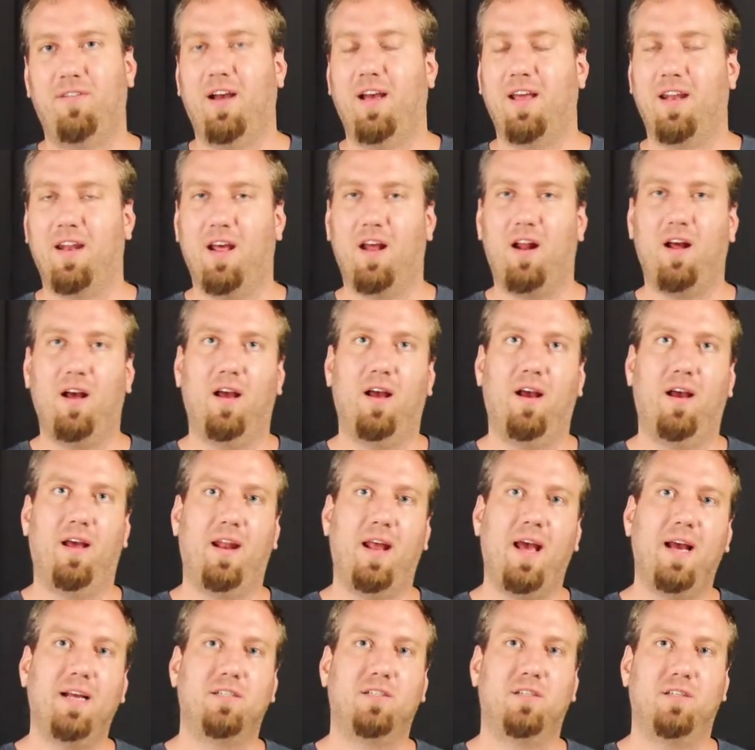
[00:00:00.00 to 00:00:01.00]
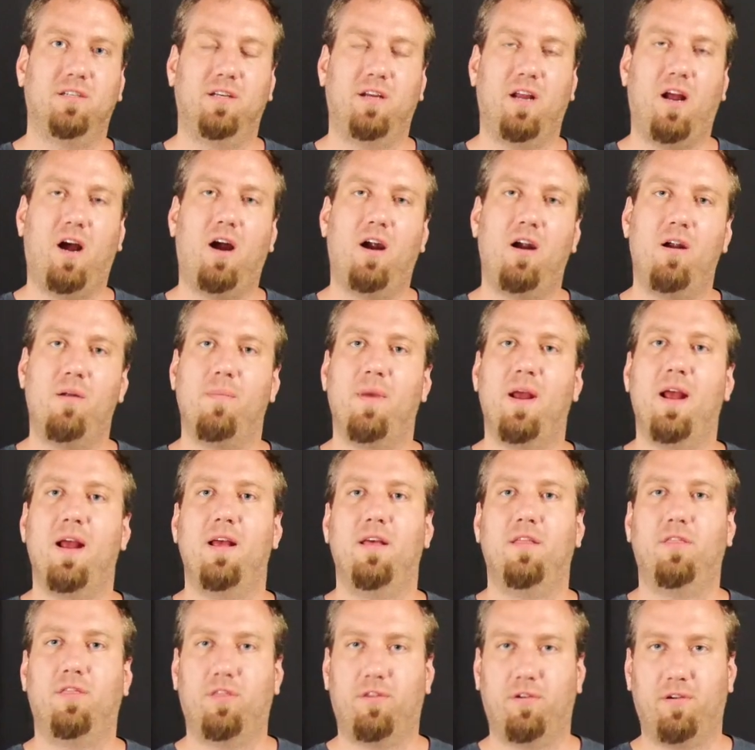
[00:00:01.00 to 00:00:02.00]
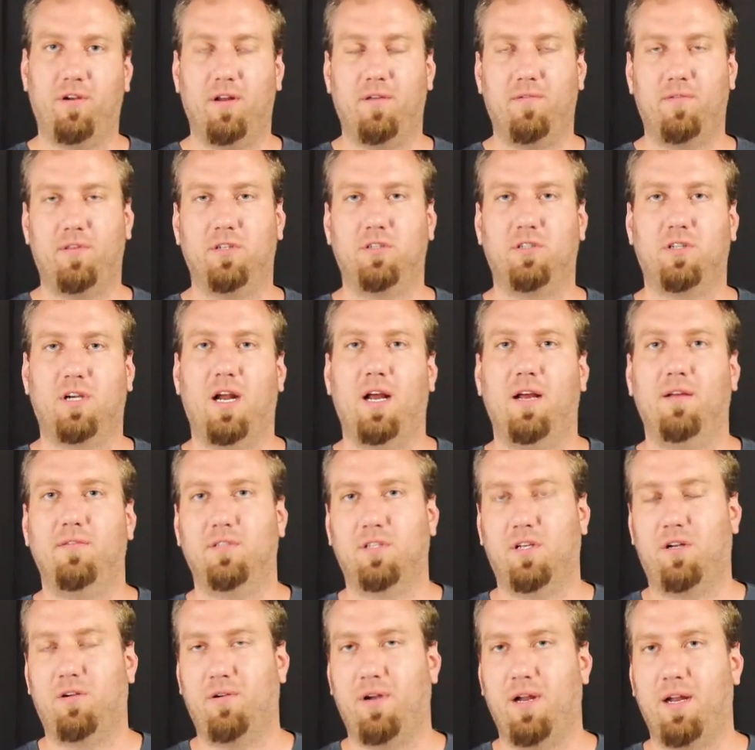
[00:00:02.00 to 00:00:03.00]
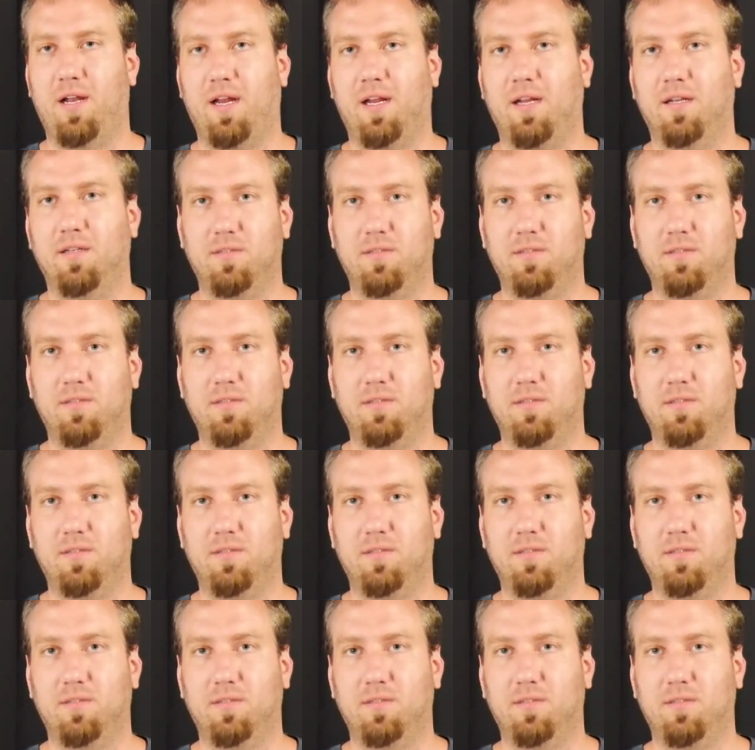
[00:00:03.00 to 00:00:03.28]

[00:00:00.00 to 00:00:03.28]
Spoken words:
I'd actually RMA'd 3 of the drives already,